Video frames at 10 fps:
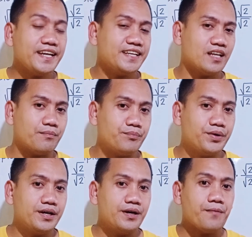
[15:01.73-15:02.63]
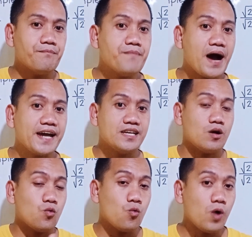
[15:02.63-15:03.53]
a number by
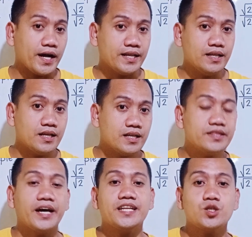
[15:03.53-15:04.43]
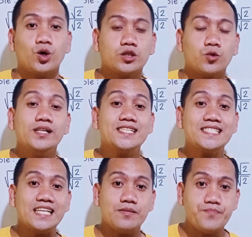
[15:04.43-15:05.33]
1, the result will
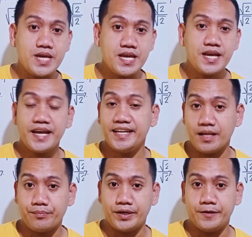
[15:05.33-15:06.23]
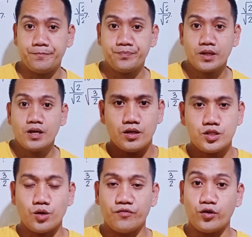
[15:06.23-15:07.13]
still be a number.
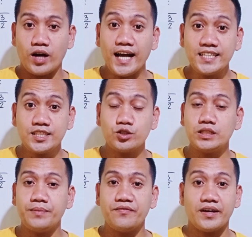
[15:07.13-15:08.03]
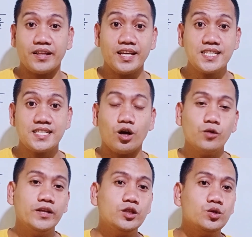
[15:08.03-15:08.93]
So for us to simplify this, all
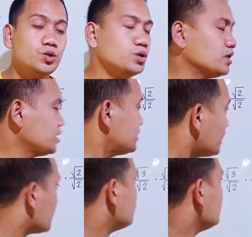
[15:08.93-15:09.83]
we need to do now